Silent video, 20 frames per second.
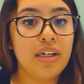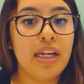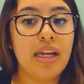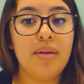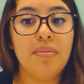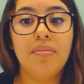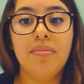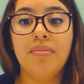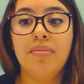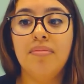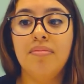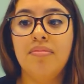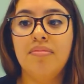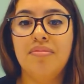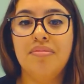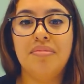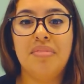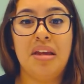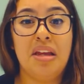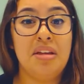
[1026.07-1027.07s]
name
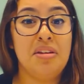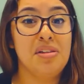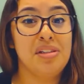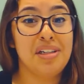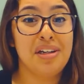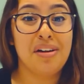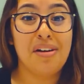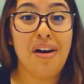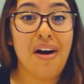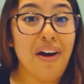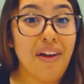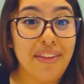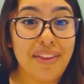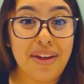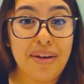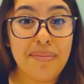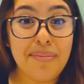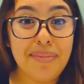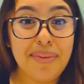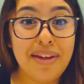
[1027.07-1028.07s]
and you can call
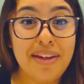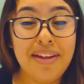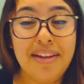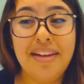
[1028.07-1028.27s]
them.